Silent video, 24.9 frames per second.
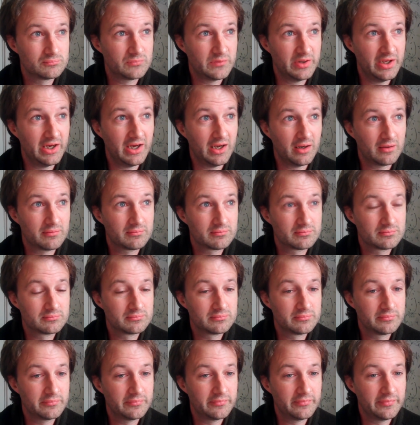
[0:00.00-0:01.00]
yeah,
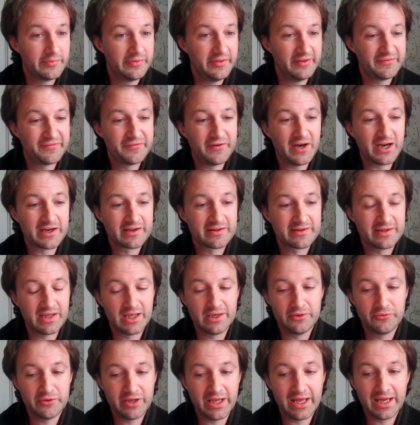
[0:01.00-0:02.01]
the
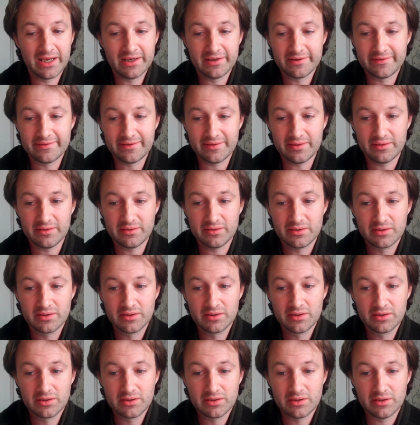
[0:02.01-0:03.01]
fractal reality
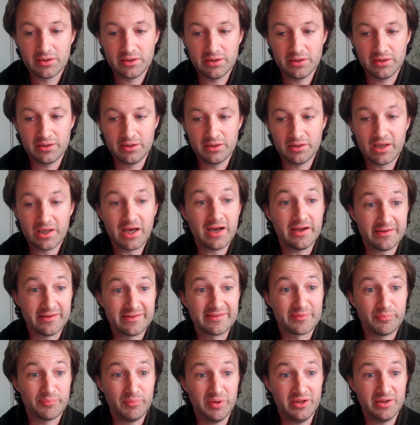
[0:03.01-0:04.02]
uh,
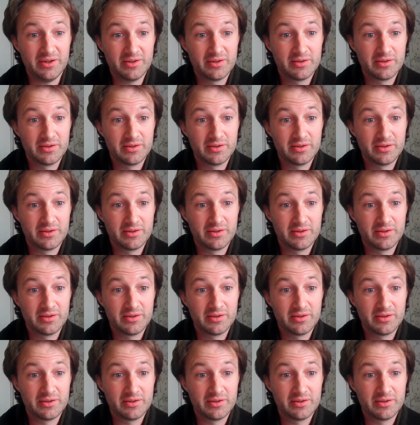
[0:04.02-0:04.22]
likes me,